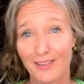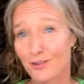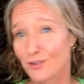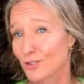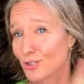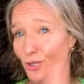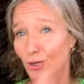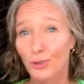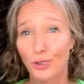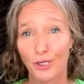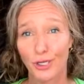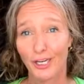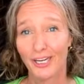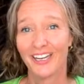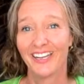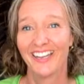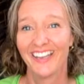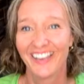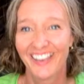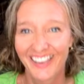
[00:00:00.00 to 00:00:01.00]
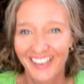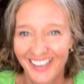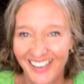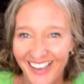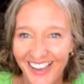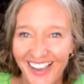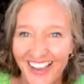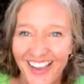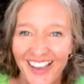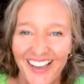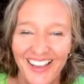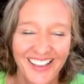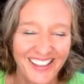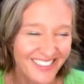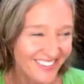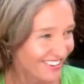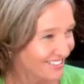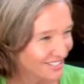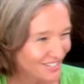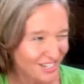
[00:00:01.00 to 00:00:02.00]
they're so good.
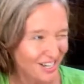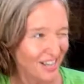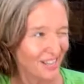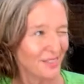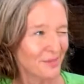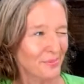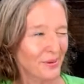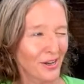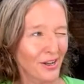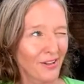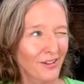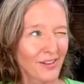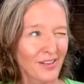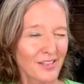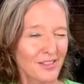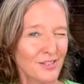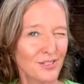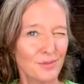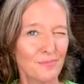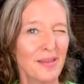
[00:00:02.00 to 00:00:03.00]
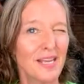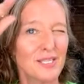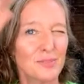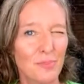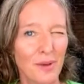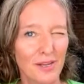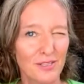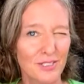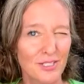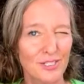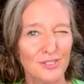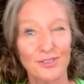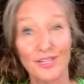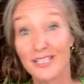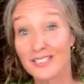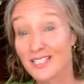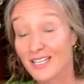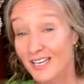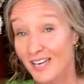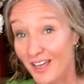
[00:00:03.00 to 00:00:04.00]
They're actually not the ball. There's amaze balls too.
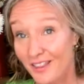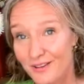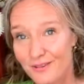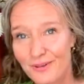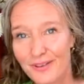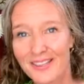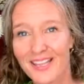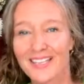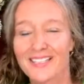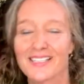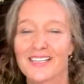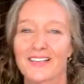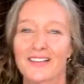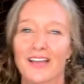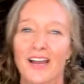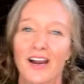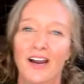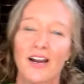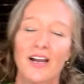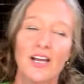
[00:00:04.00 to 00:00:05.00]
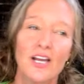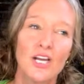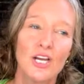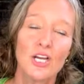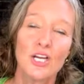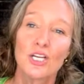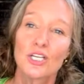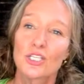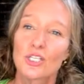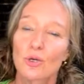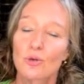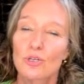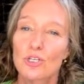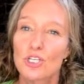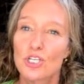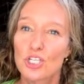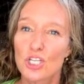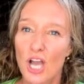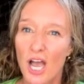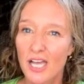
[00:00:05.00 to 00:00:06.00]
That's another one that's in there. So
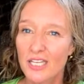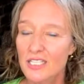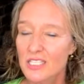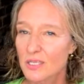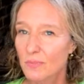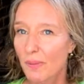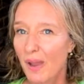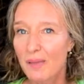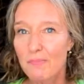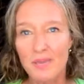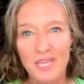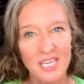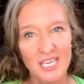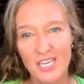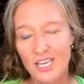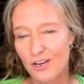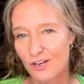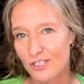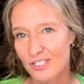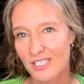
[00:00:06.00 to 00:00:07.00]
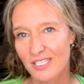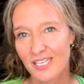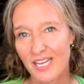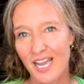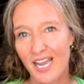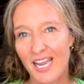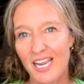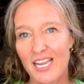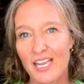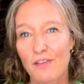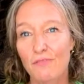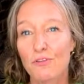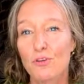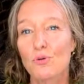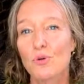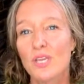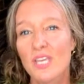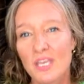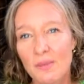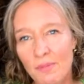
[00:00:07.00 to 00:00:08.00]
just by being here today, if you
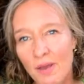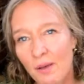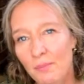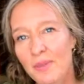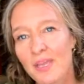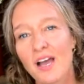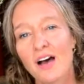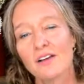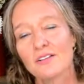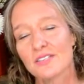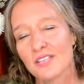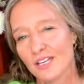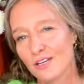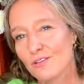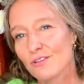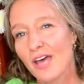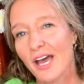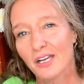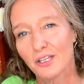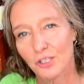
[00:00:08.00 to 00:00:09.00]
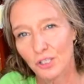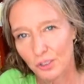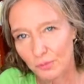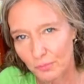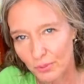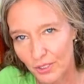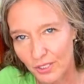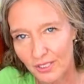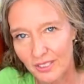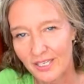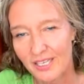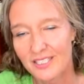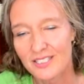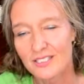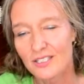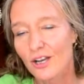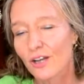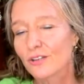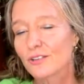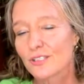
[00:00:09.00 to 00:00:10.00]
email me, I'll send you that cookbook. It's
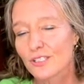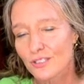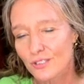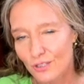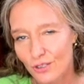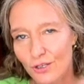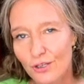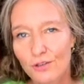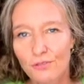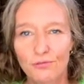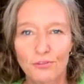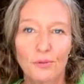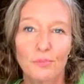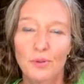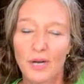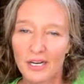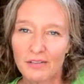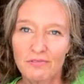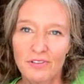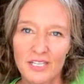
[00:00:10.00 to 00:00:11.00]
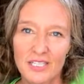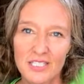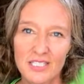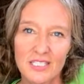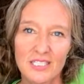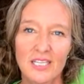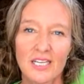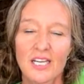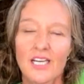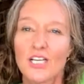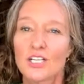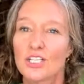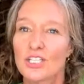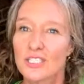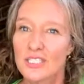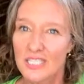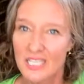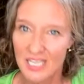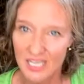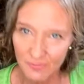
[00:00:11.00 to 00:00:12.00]
called Dessert for Breakfast.
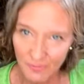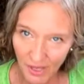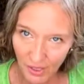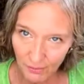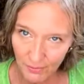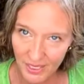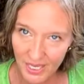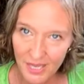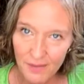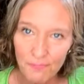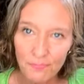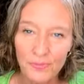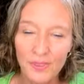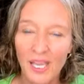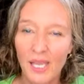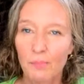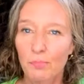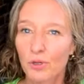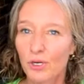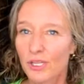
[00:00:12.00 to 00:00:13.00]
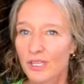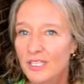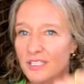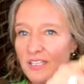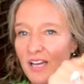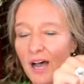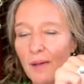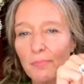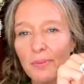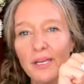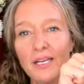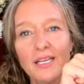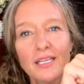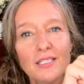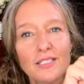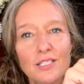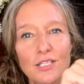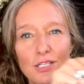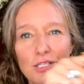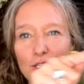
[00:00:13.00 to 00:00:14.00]
Just email me and put in the
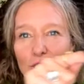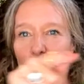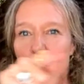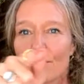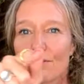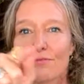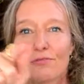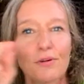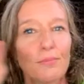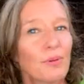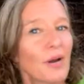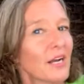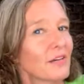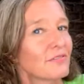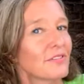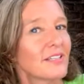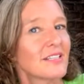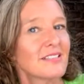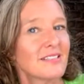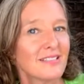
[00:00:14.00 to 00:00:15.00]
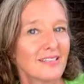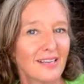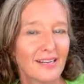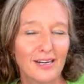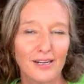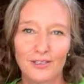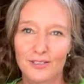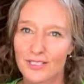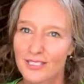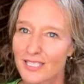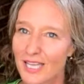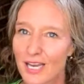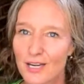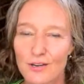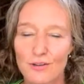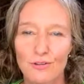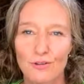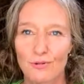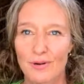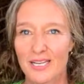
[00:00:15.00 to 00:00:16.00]
topic, Dessert for Breakfast, and I'll send
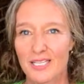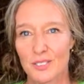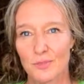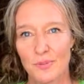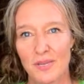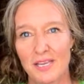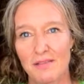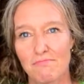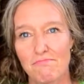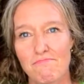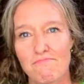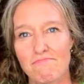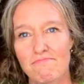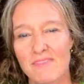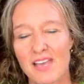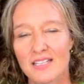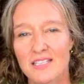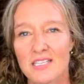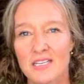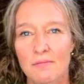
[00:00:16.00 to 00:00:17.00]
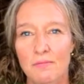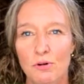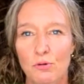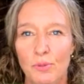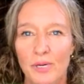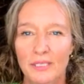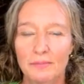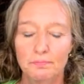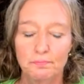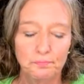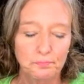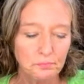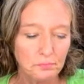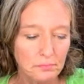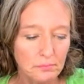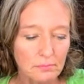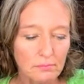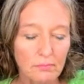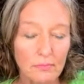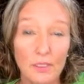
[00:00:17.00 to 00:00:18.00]
you the recipe. That's number one,
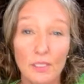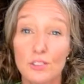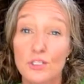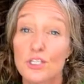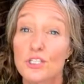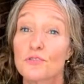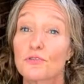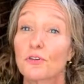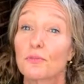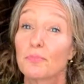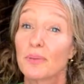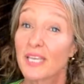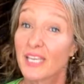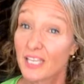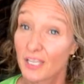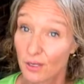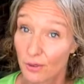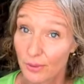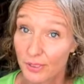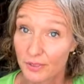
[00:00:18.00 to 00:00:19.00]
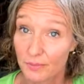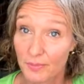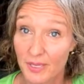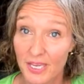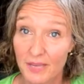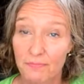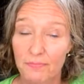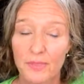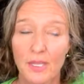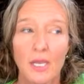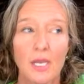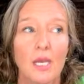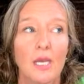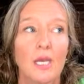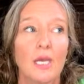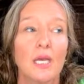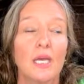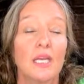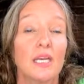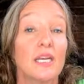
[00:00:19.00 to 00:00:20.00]
just for being here with me.
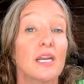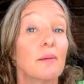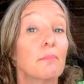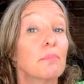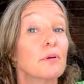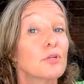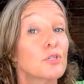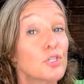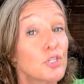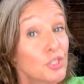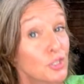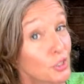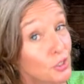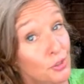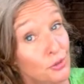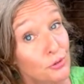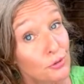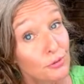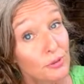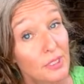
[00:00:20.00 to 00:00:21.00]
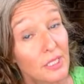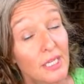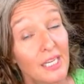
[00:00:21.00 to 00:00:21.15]
Number two,